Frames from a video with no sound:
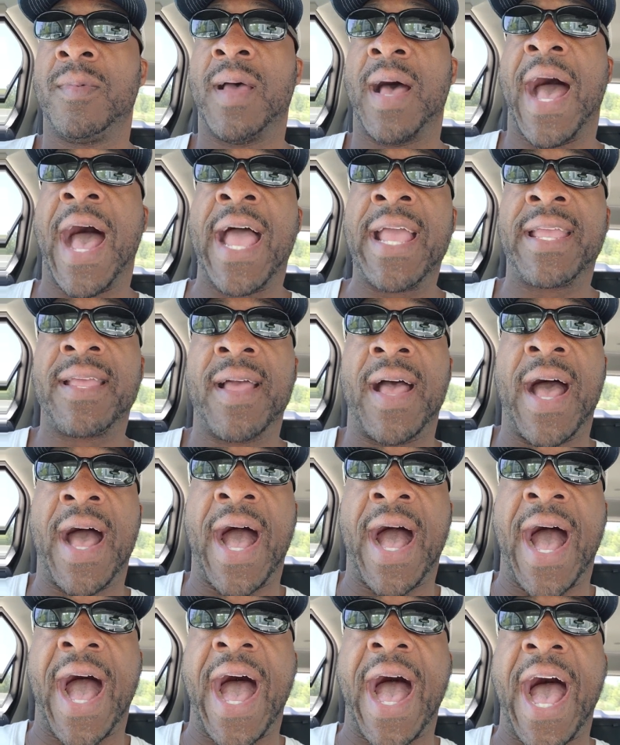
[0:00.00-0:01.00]
I
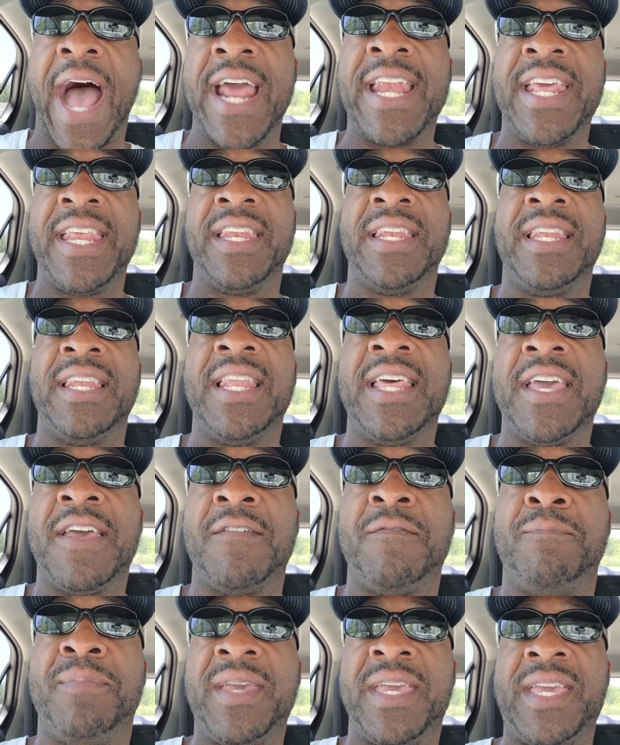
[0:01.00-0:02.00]
didn't
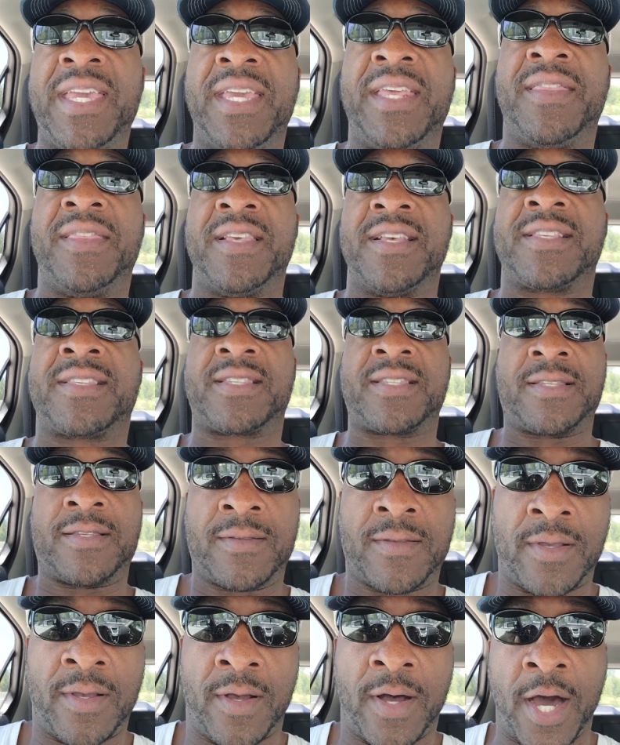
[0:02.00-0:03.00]
live being this
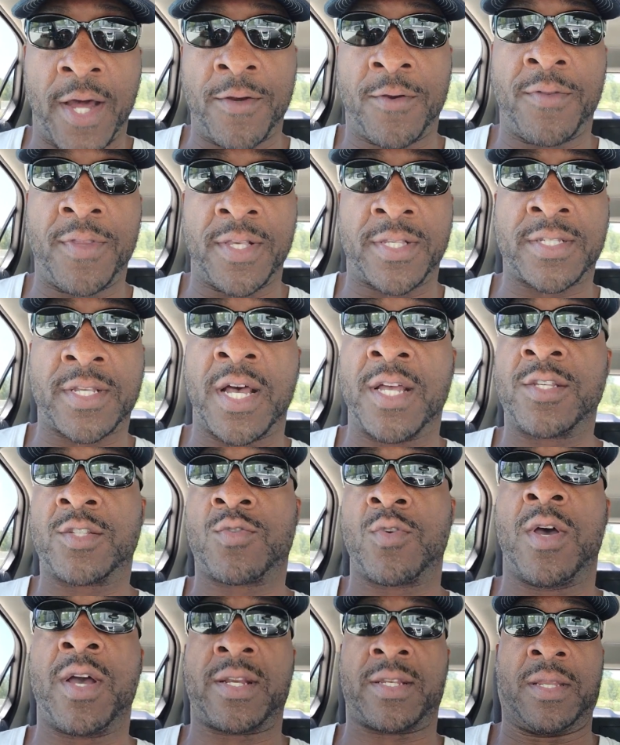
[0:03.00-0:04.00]
under this
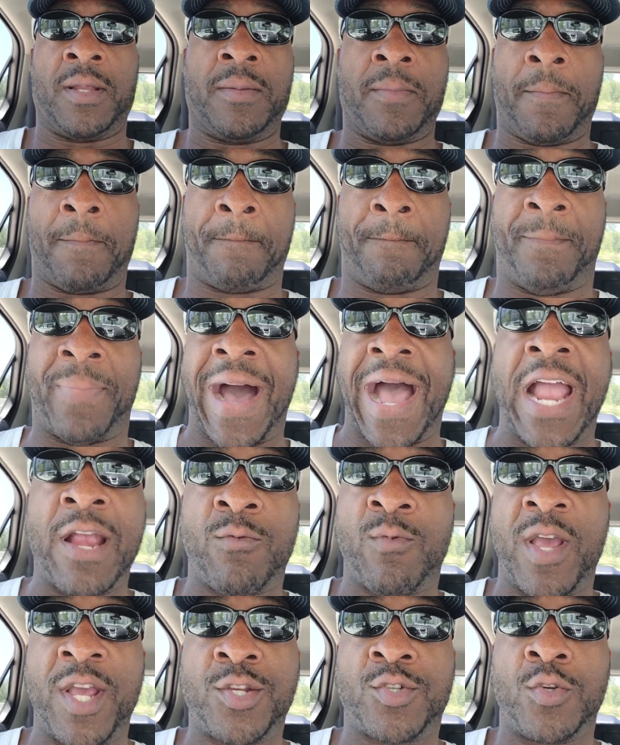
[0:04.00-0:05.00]
construct
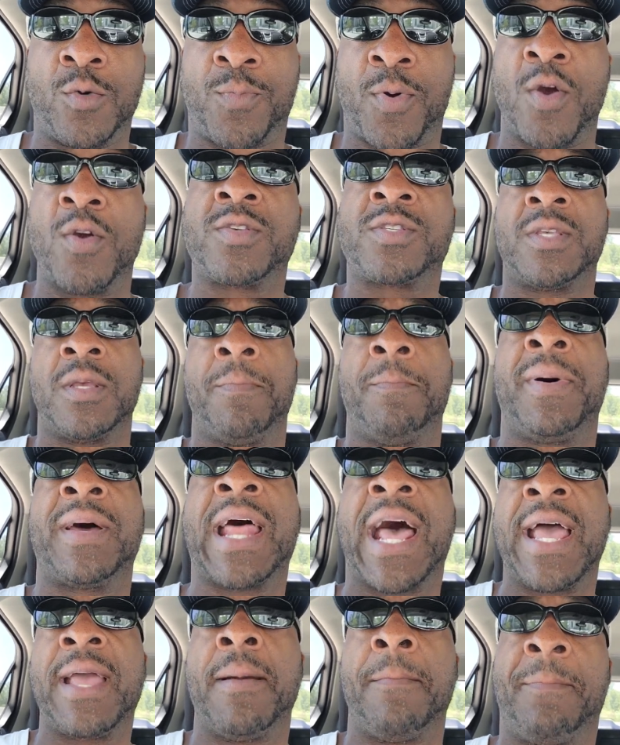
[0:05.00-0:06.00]
biracial person, but
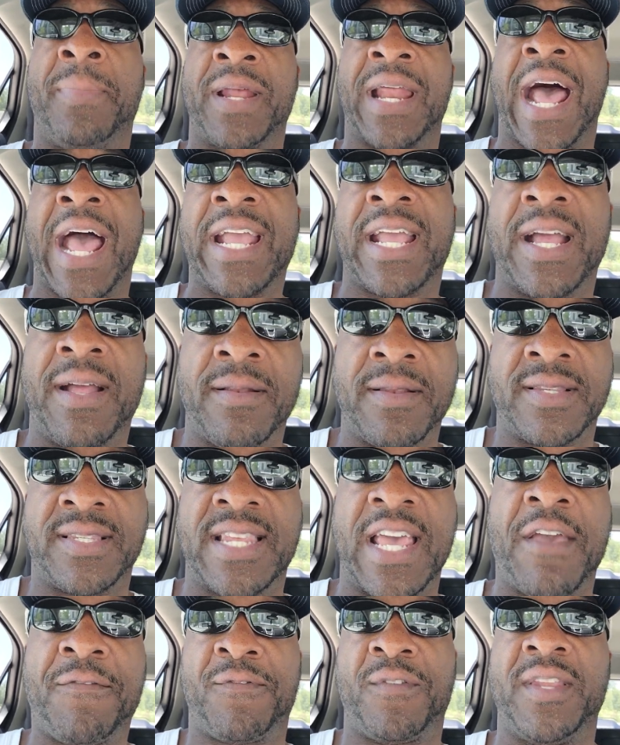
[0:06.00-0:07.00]
I
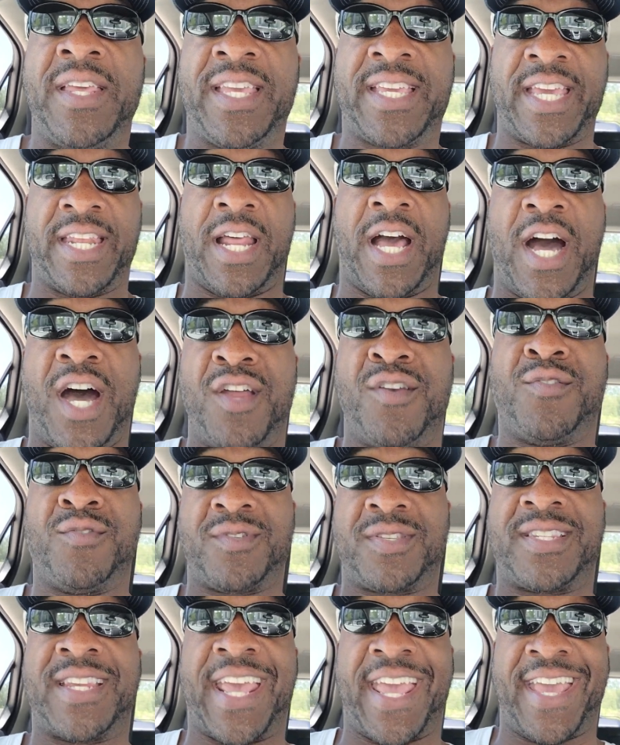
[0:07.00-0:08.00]
definitely can
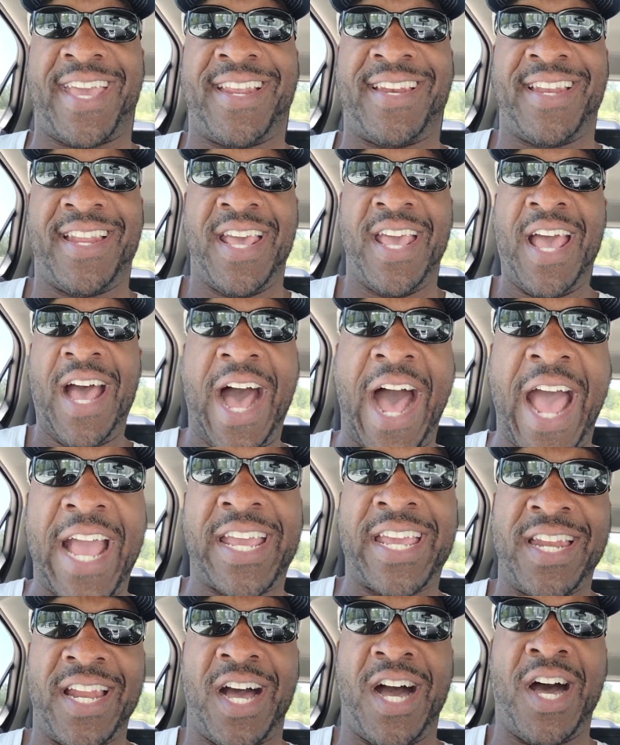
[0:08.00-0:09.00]
understand. I
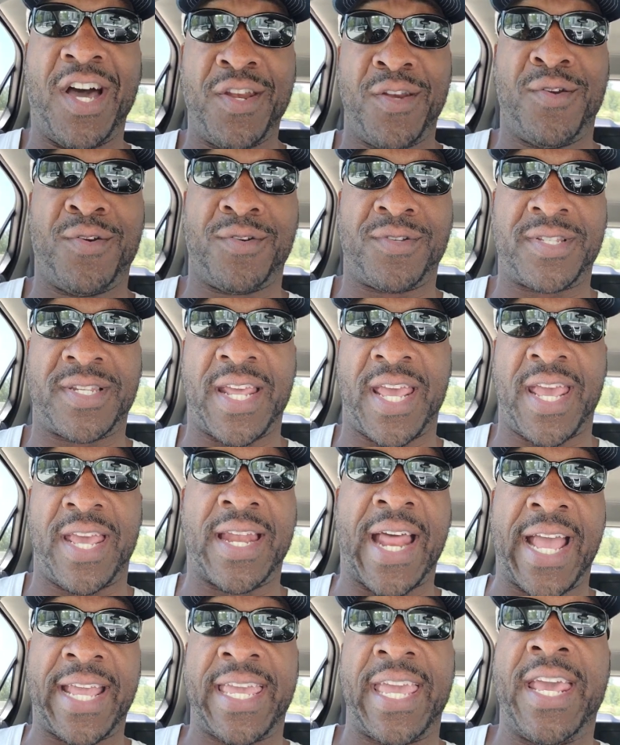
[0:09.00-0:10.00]
can understand.
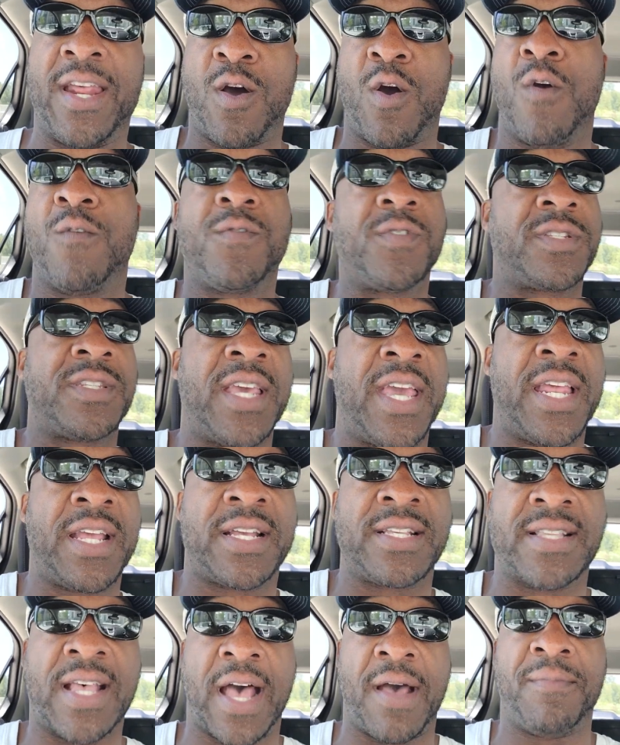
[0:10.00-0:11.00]
I can't overstand
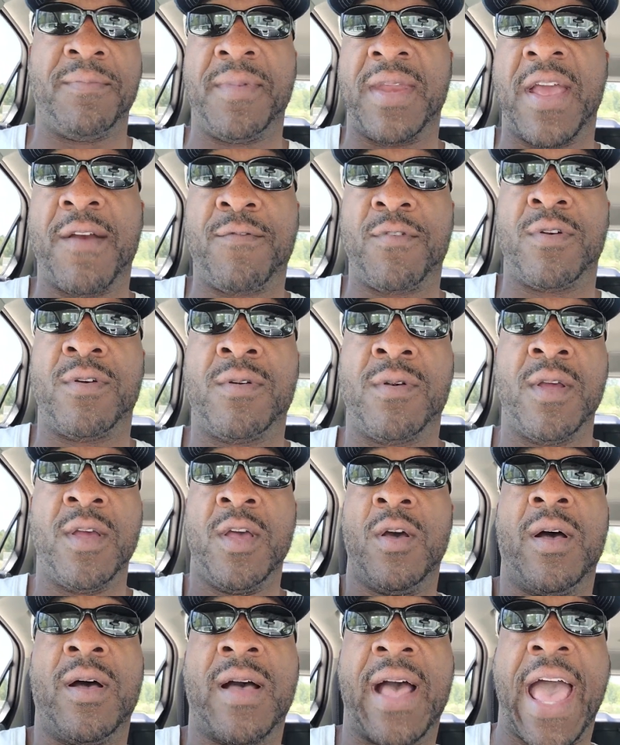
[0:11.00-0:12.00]
because I've never
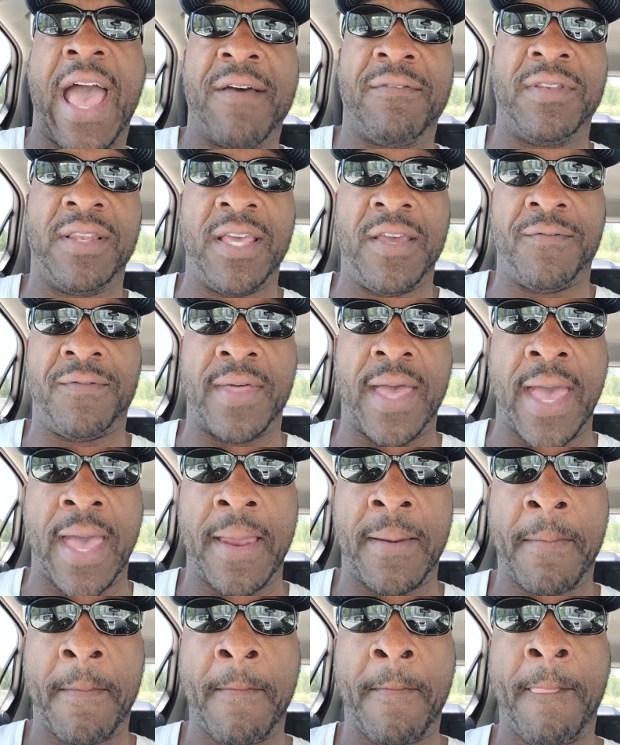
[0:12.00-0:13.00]
have lived that.
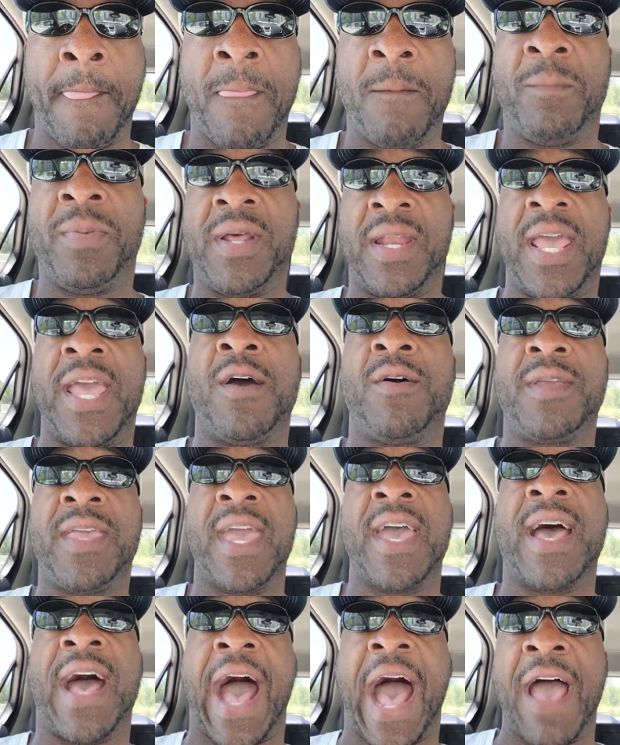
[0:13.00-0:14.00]
But hell
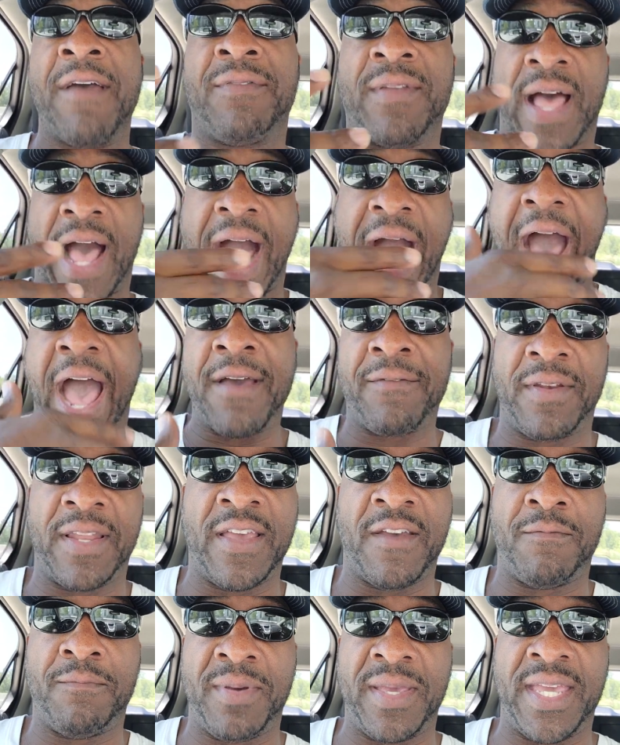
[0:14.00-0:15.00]
yeah, I've
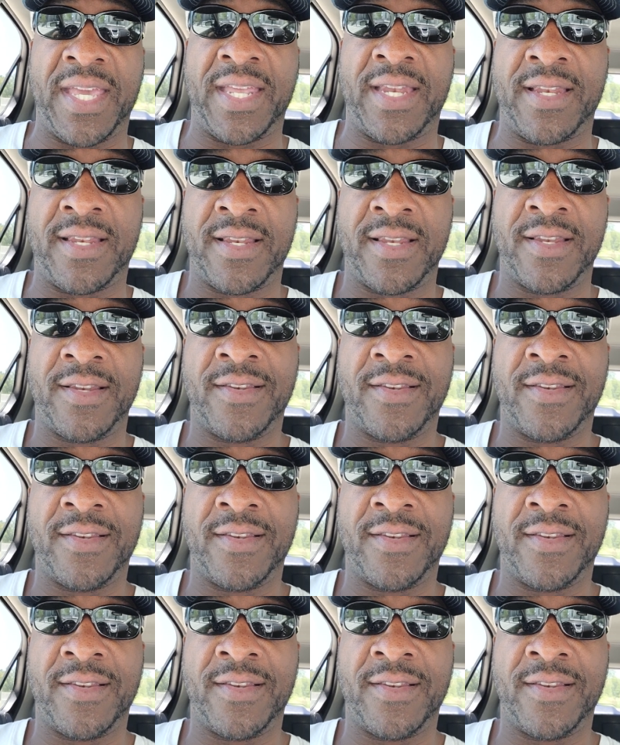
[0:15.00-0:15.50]
lived being